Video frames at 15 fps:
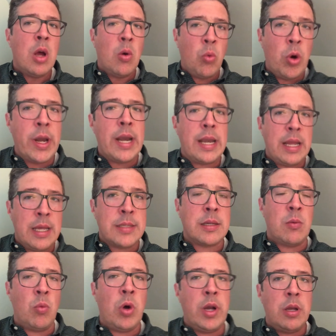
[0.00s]
what it is
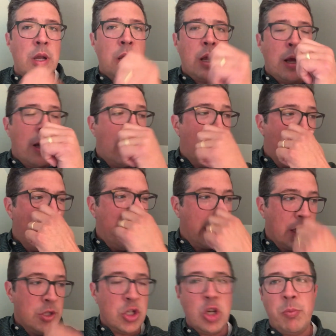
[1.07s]
and what they
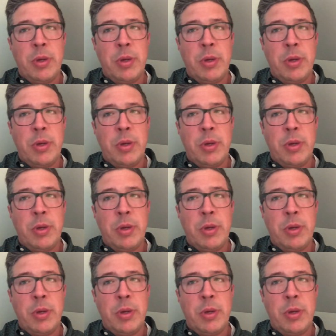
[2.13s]
can do.